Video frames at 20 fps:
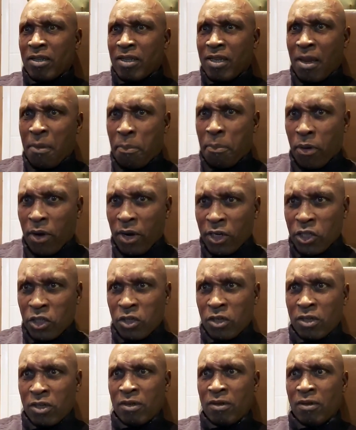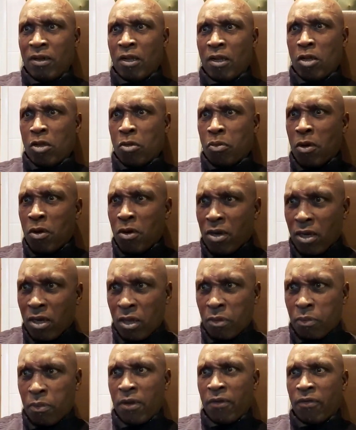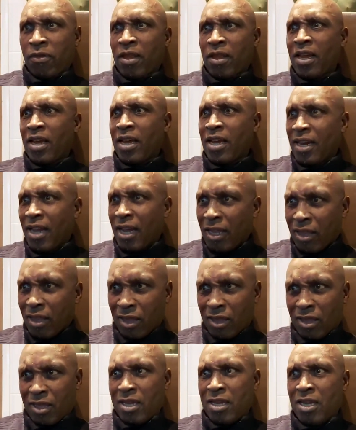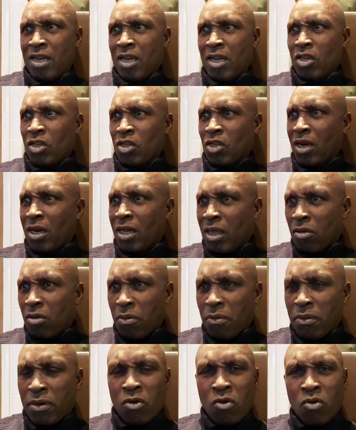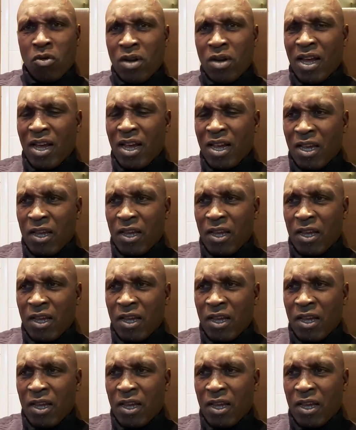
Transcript: depression, smoking spliffs, taking ecstasy, chase women, all that.